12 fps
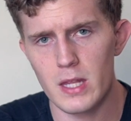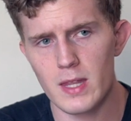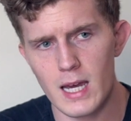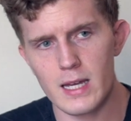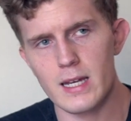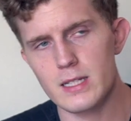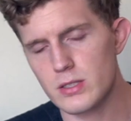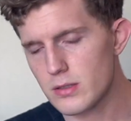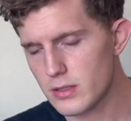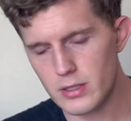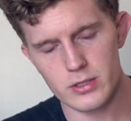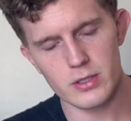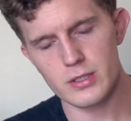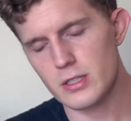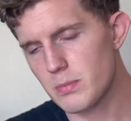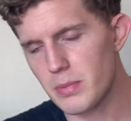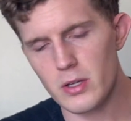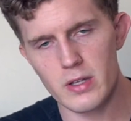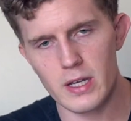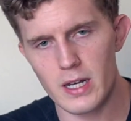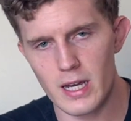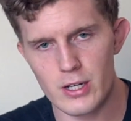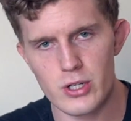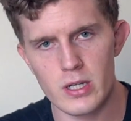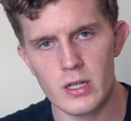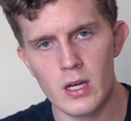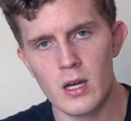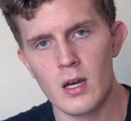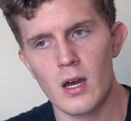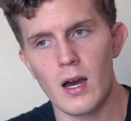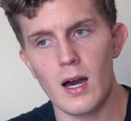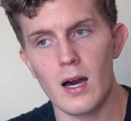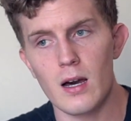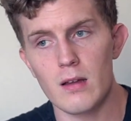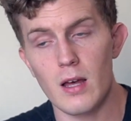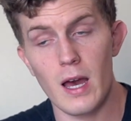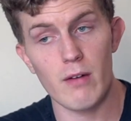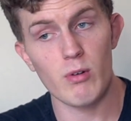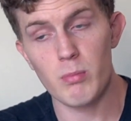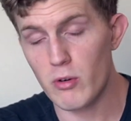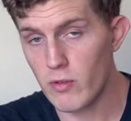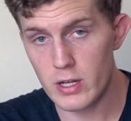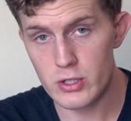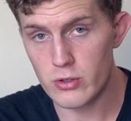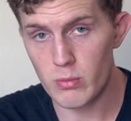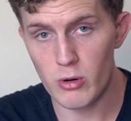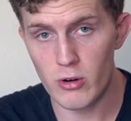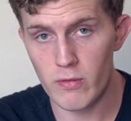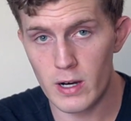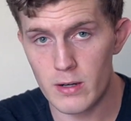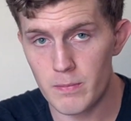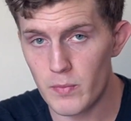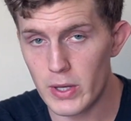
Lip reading: In that case, seriously, just build the connection, have a professional profile.